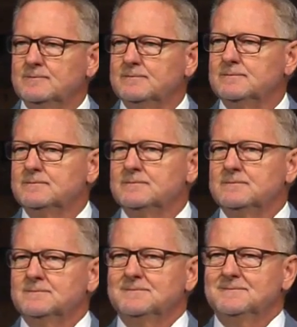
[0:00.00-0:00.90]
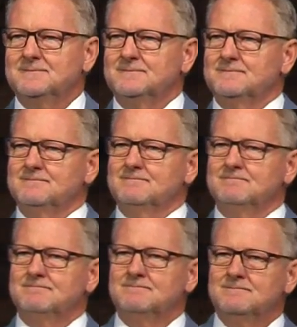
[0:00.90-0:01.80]

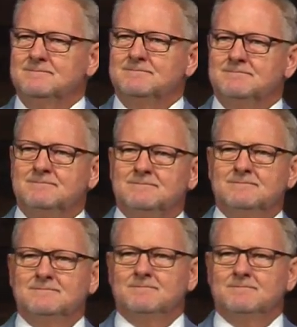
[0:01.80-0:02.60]
(no one is talking)